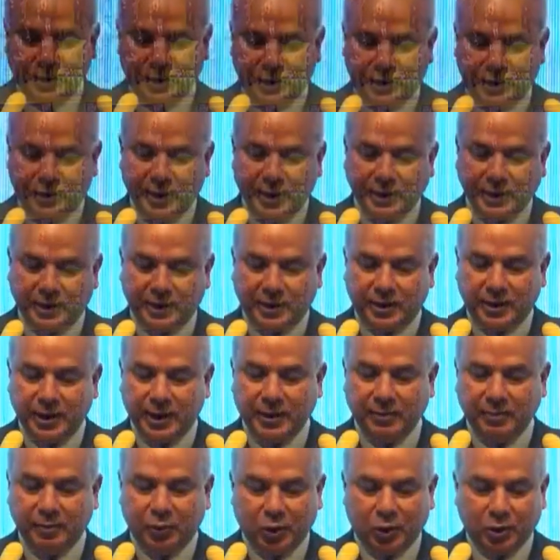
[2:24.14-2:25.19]
stressed the
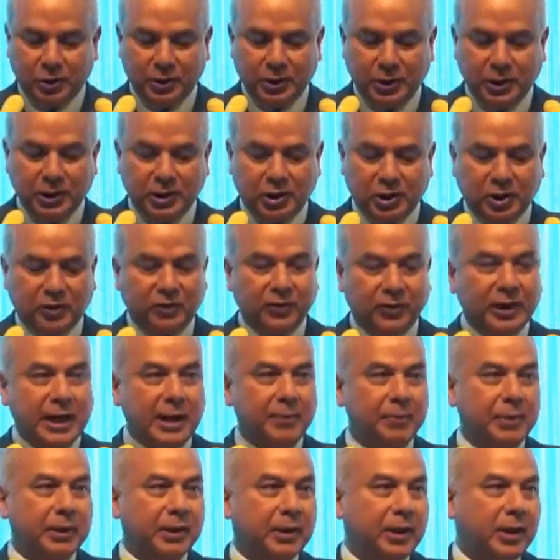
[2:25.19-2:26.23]
importance of
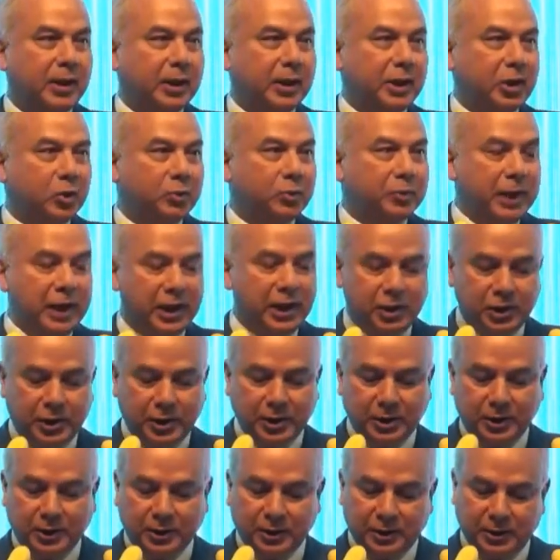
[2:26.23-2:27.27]
capital
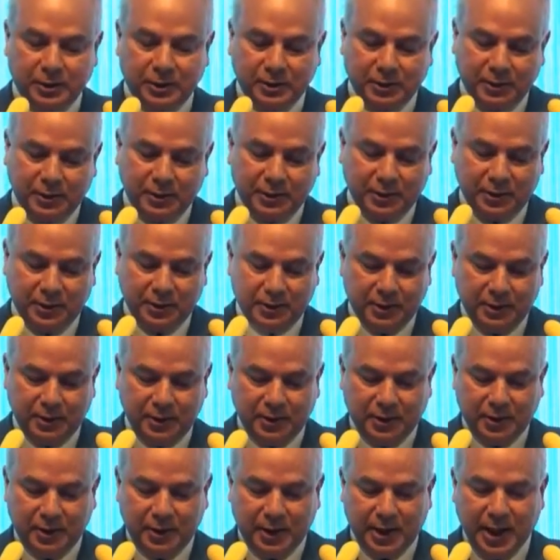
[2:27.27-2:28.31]
accumulation
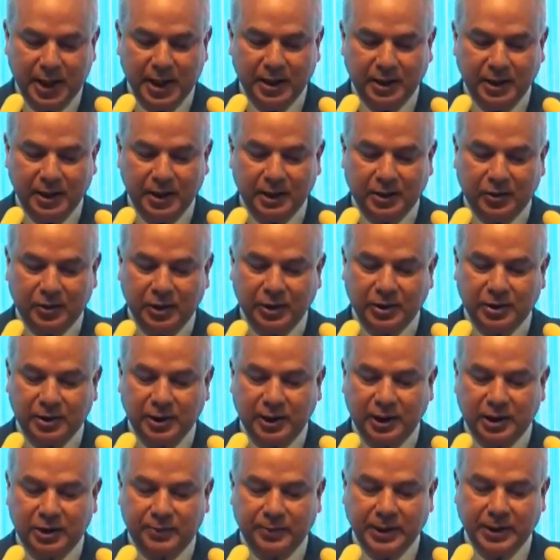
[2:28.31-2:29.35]
and
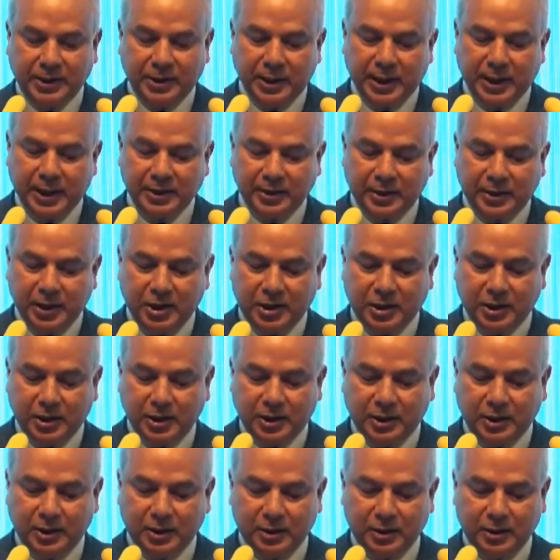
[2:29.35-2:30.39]
increasing
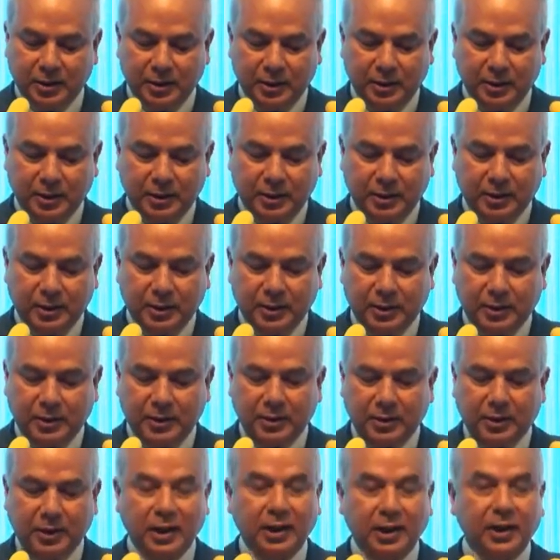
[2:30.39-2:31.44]
specialization
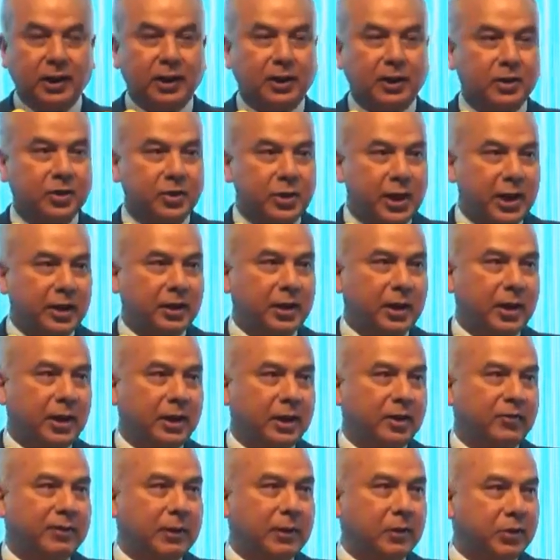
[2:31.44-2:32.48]
in creating
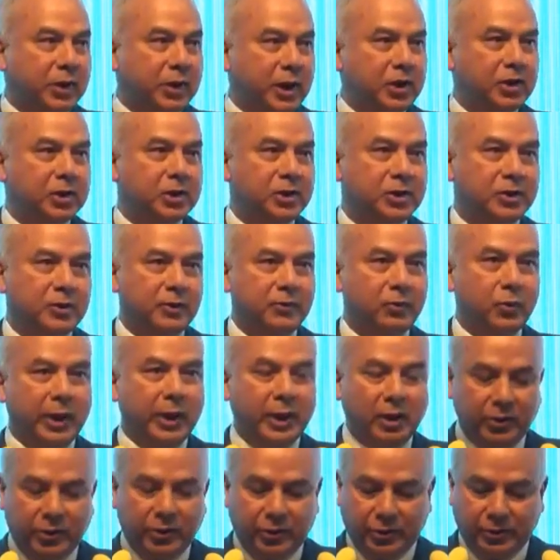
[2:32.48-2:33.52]
the foundations of
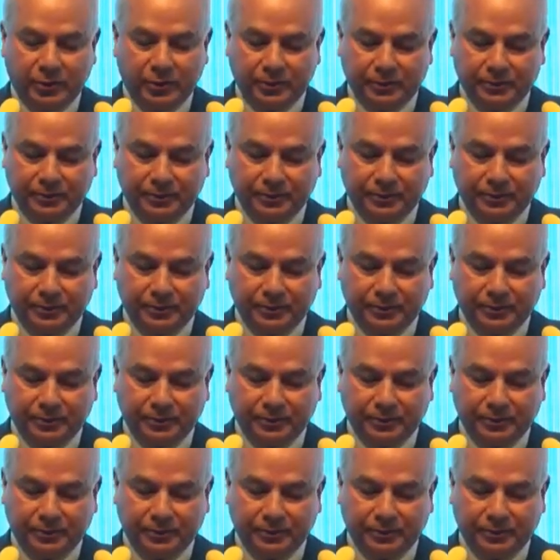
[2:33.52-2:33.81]
wealth.